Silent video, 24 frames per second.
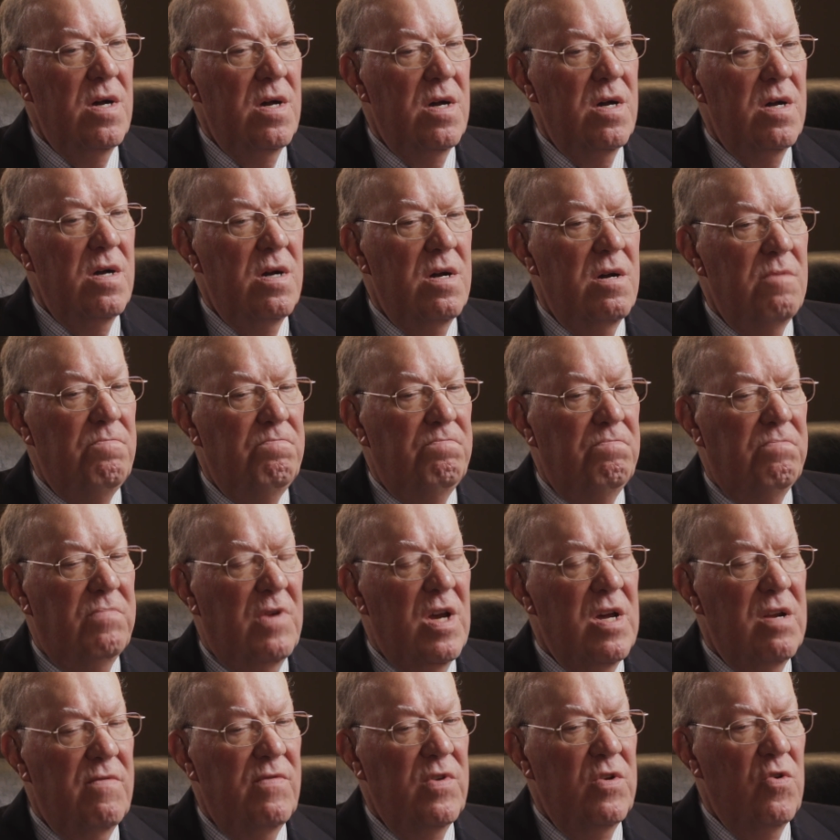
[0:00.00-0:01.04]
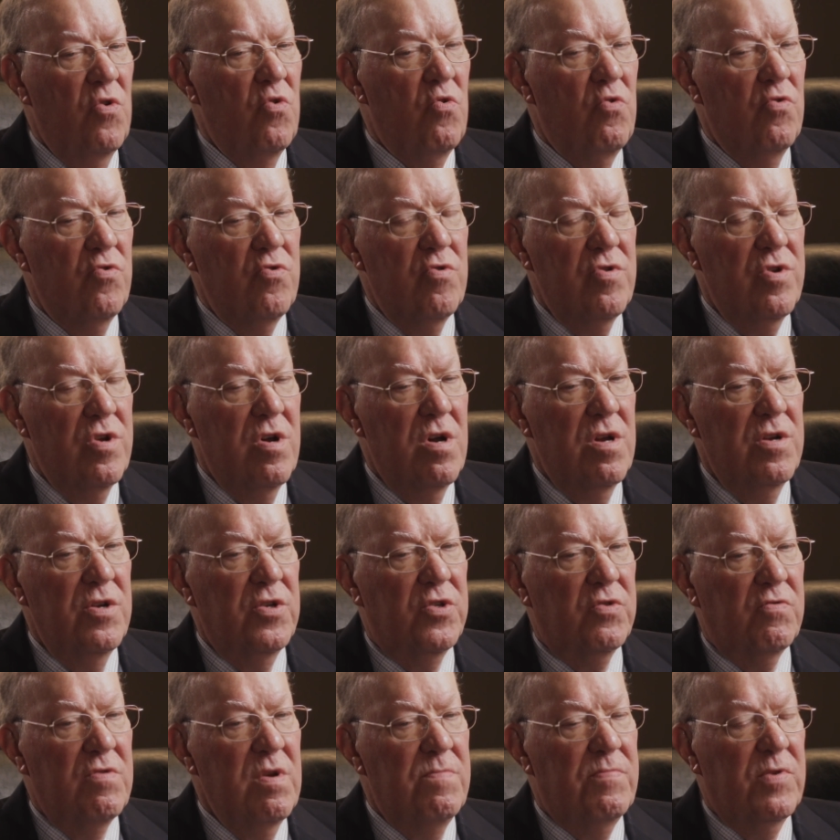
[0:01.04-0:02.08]
Uh, kind of an older,
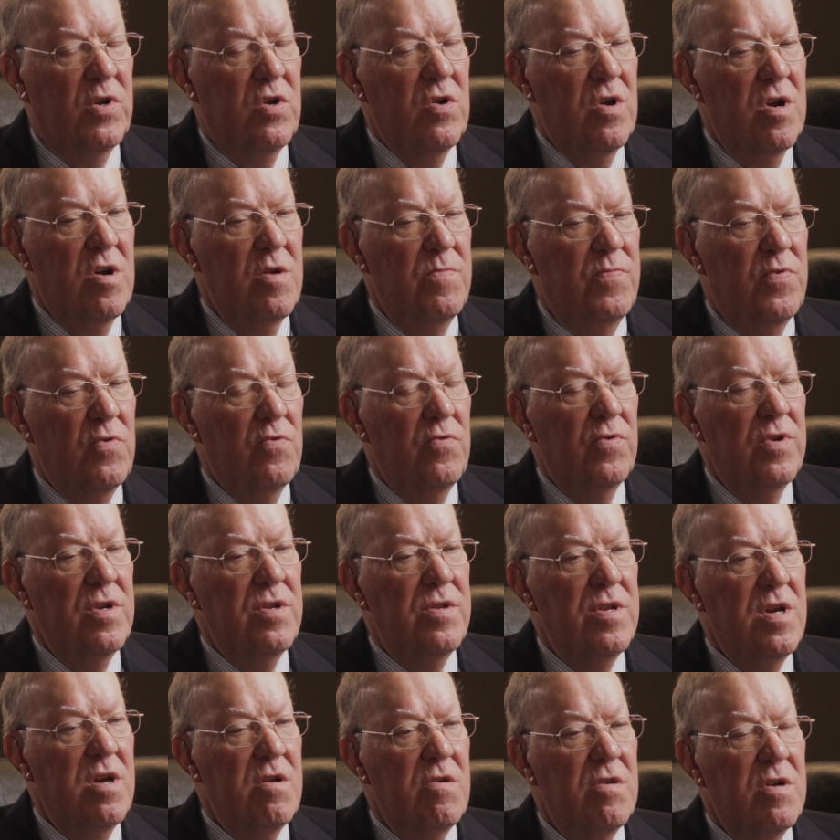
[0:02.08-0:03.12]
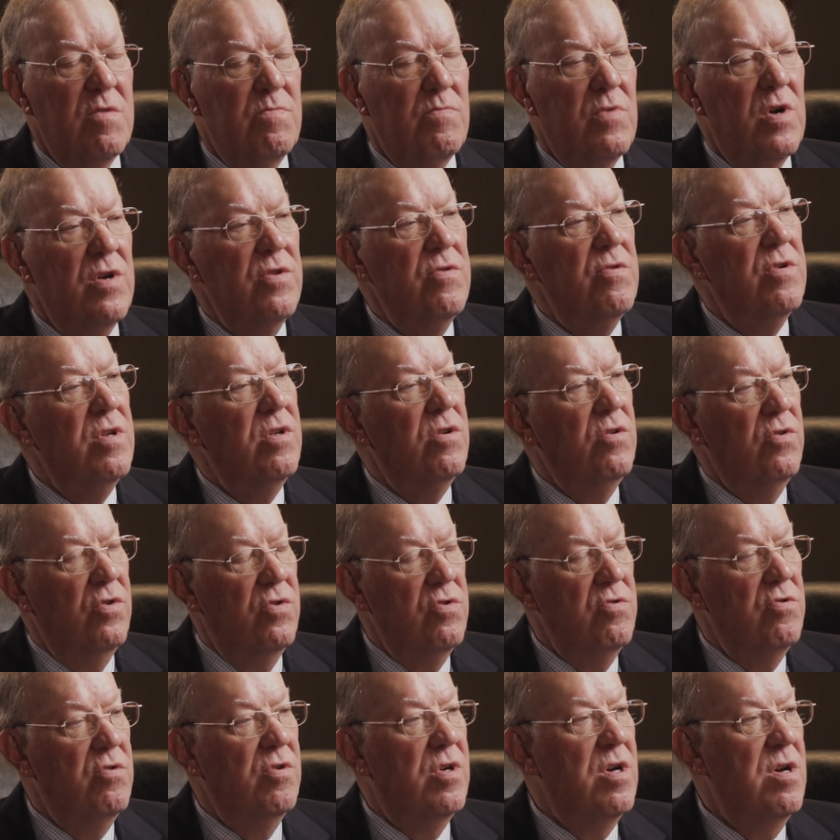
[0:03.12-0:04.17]
nondescript car pulled in there, and a mother and a little
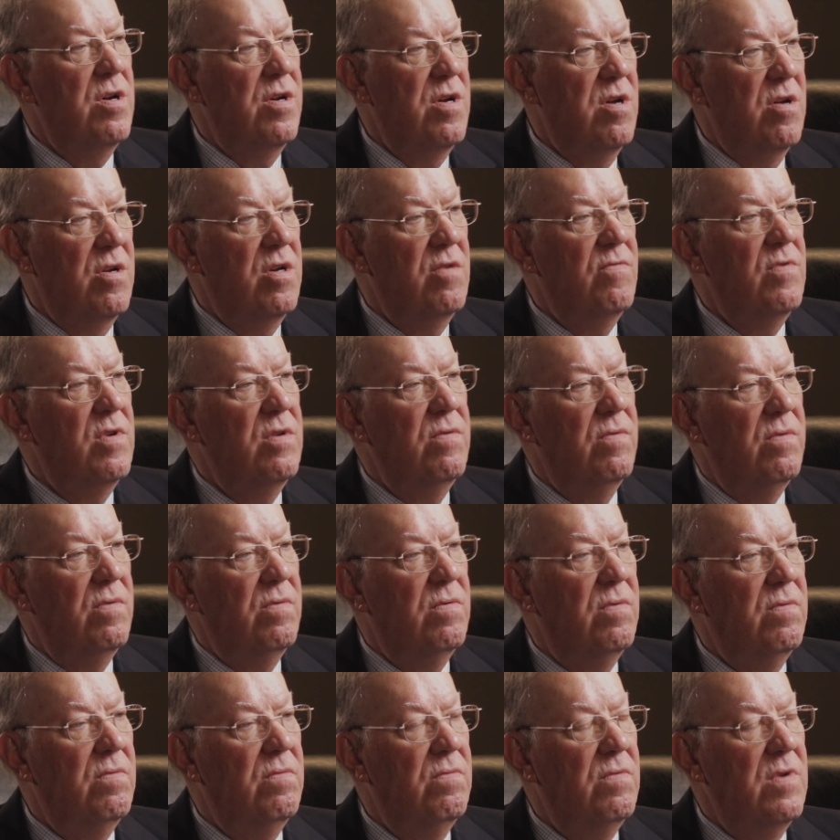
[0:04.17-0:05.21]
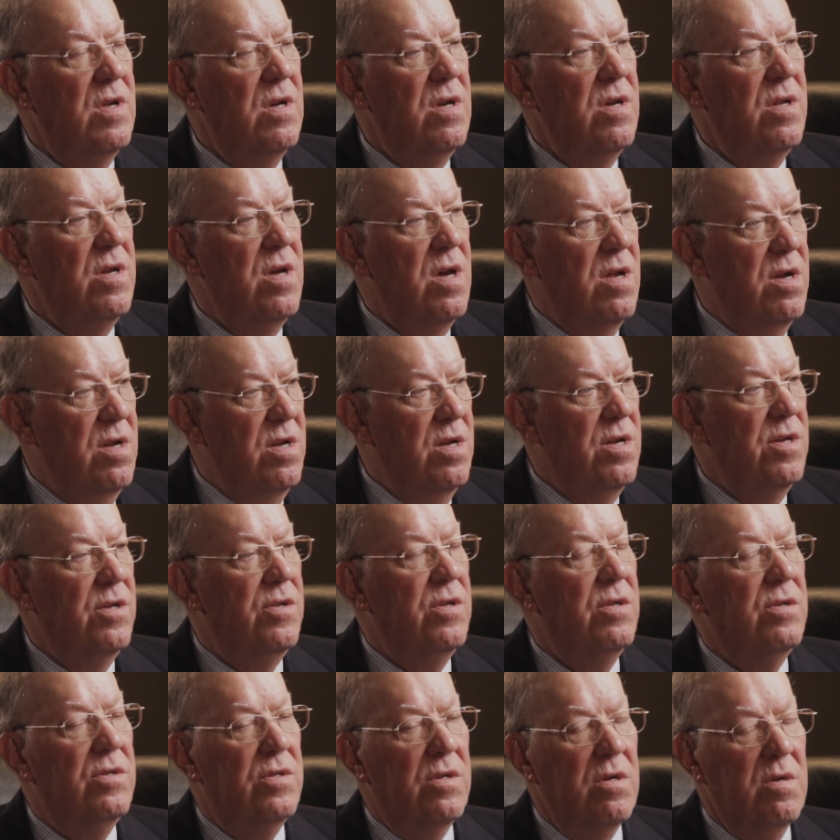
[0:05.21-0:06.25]
girl got out of it and headed
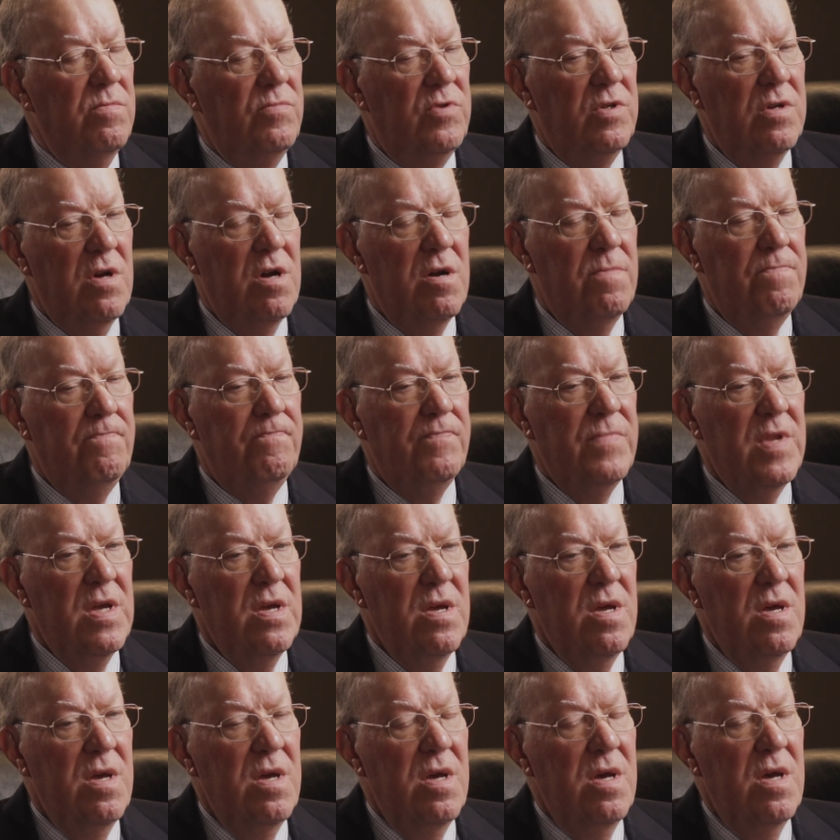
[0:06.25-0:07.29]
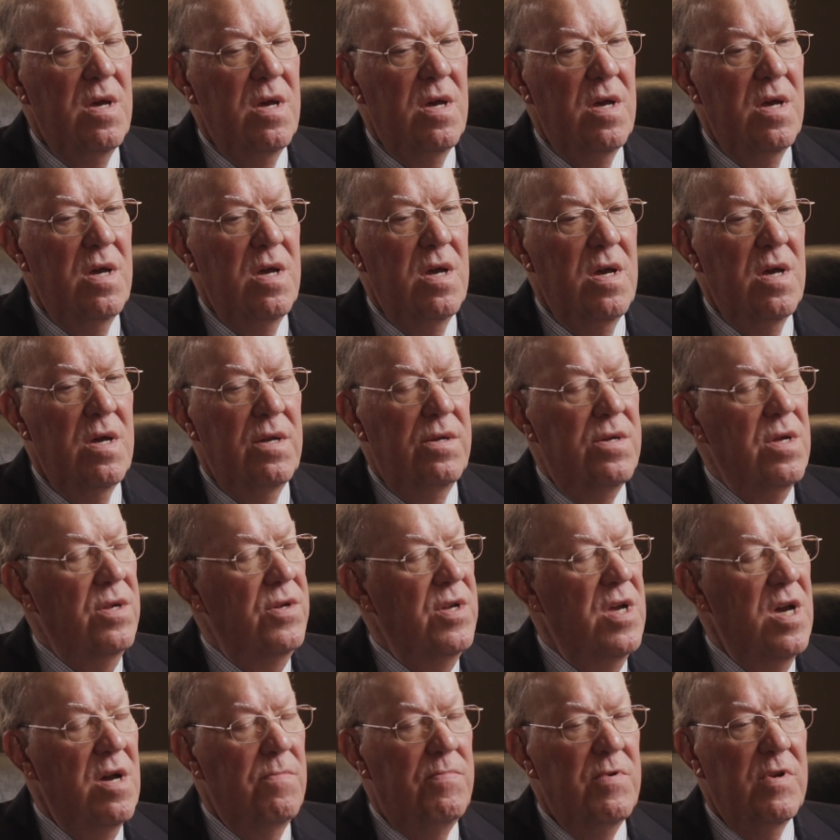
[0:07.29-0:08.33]
into the sub shop. And it
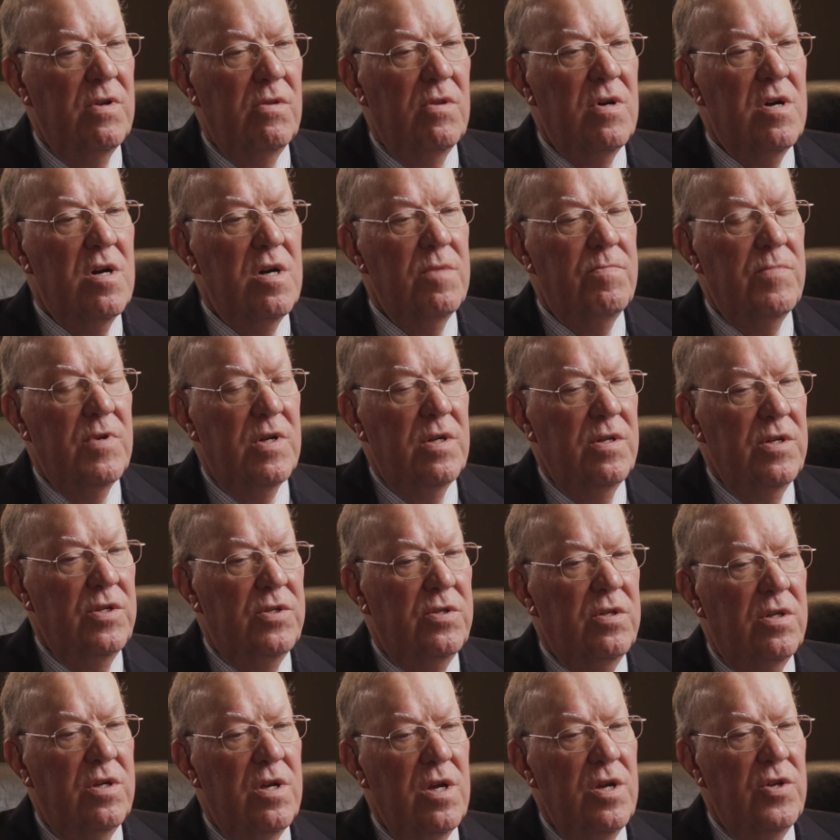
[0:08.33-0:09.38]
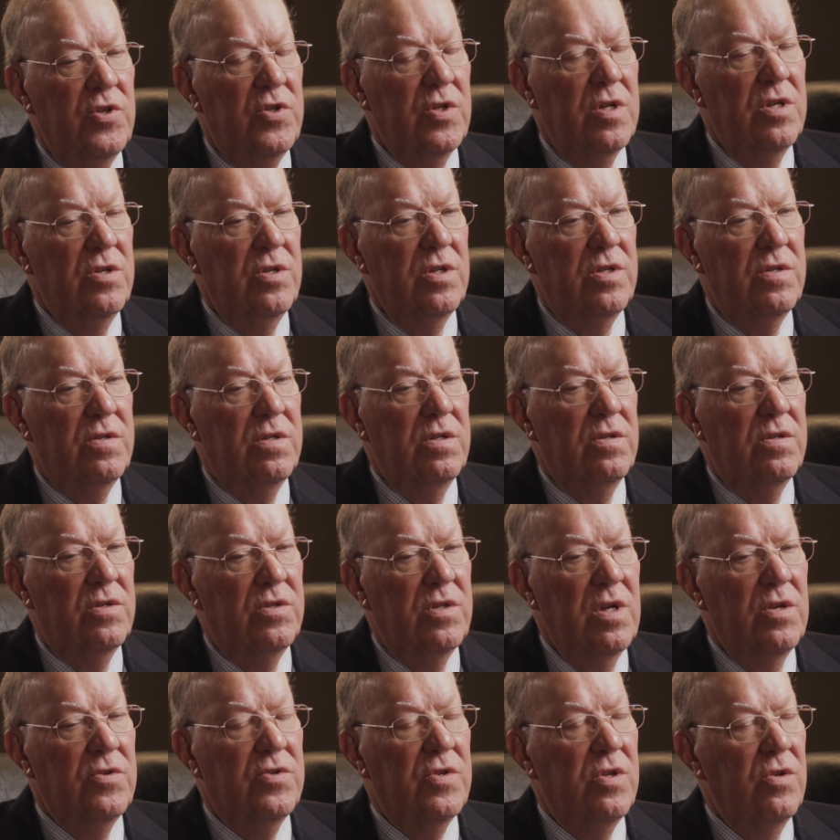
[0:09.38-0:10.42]
doesn't happen a lot, but on this occasion, I just
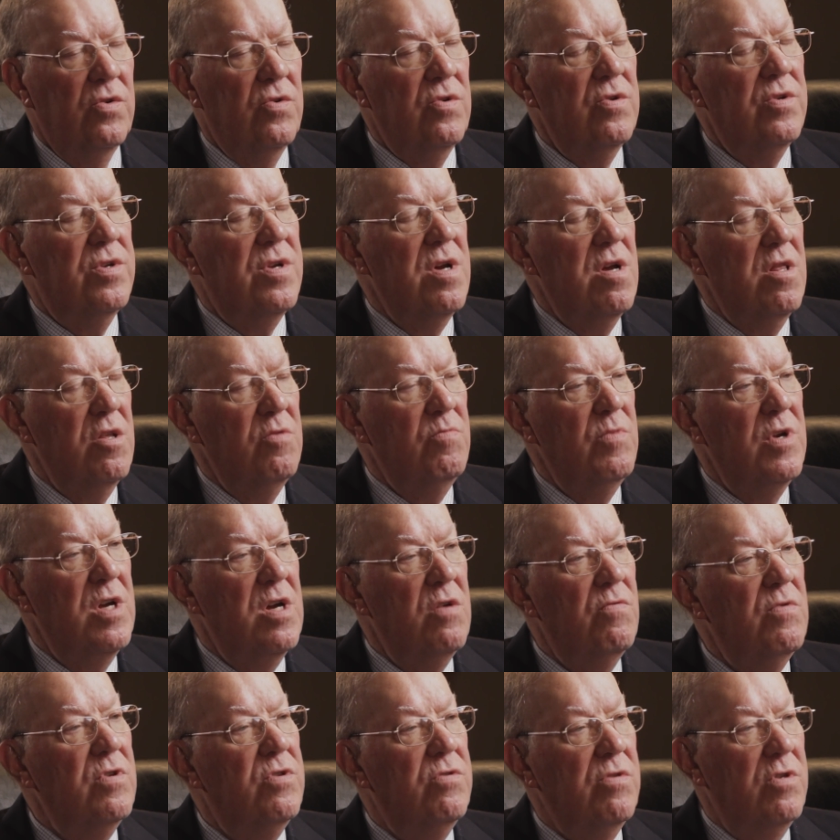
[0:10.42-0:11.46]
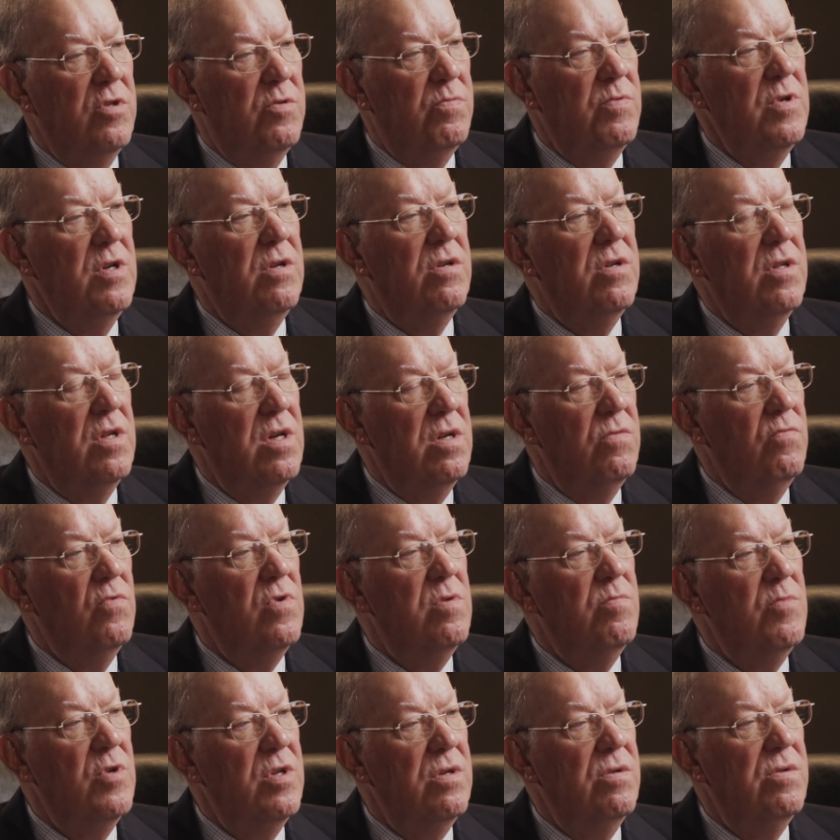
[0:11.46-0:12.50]
sensed the Lord telling me, I want you to speak to that
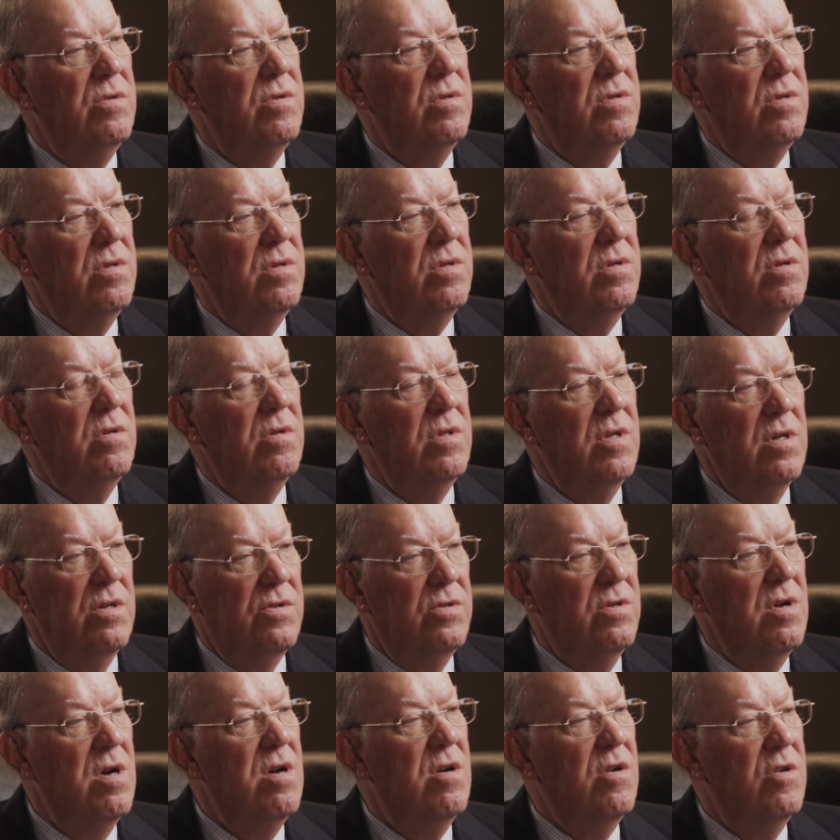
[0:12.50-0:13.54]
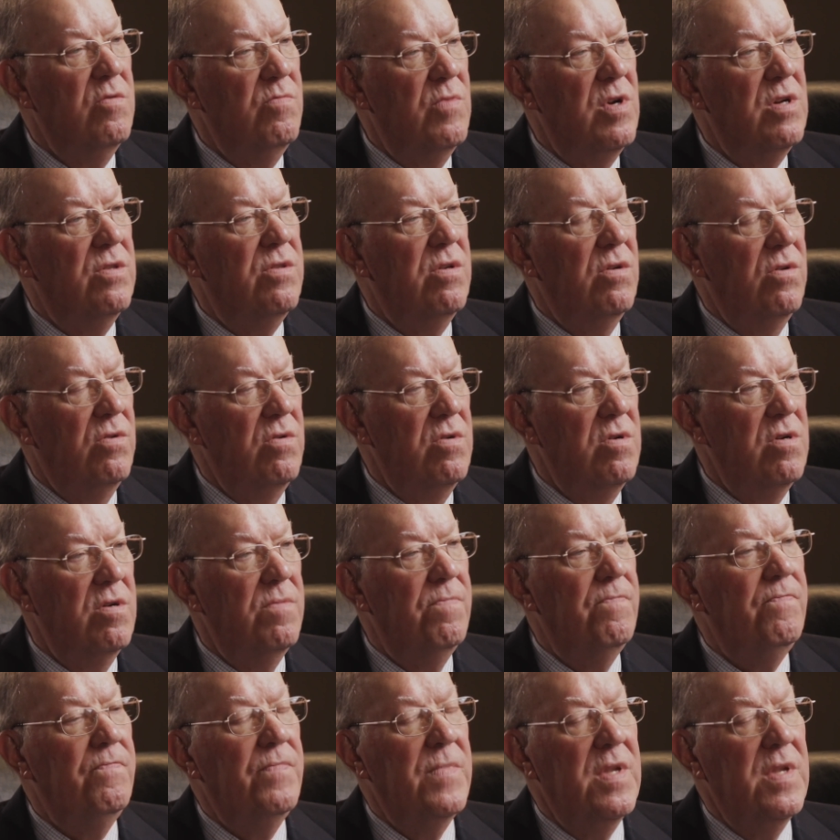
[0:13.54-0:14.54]
woman or that child about the Lord.